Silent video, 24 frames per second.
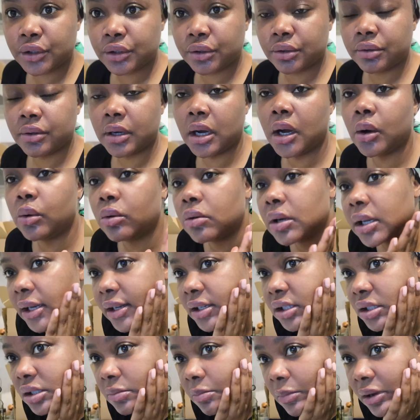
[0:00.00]
do I'll
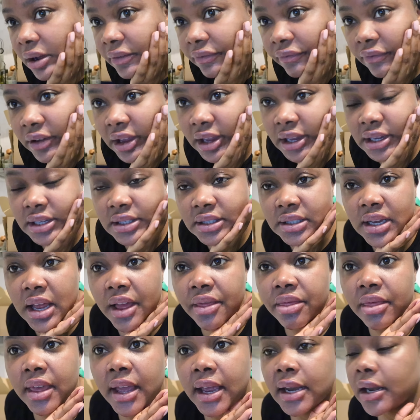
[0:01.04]
cleanse my face
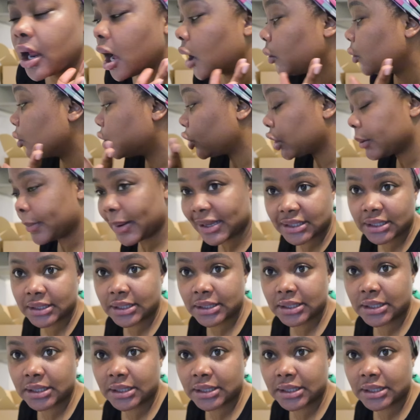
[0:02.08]
and then I will go back to the